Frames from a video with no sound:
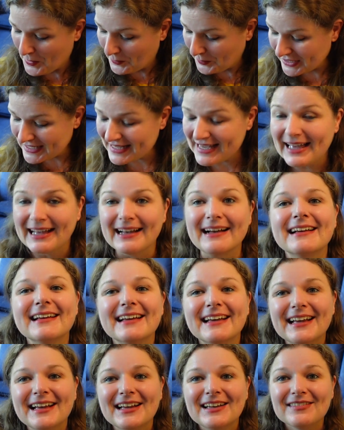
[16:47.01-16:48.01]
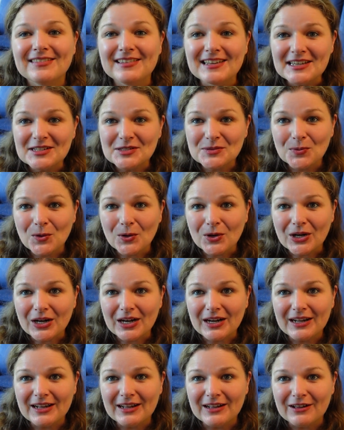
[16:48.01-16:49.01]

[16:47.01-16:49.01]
But yeah, these were